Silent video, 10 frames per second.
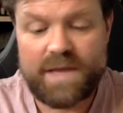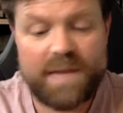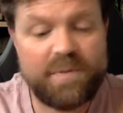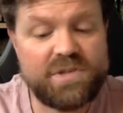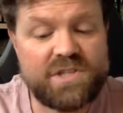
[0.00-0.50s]

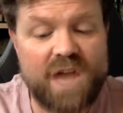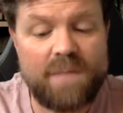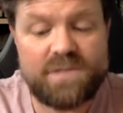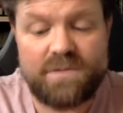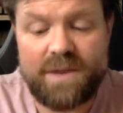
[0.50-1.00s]
He put his
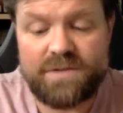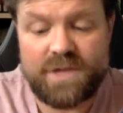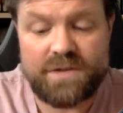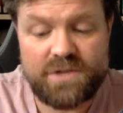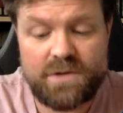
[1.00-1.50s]
arms around
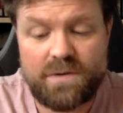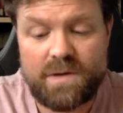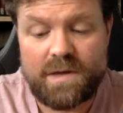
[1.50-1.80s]
her too,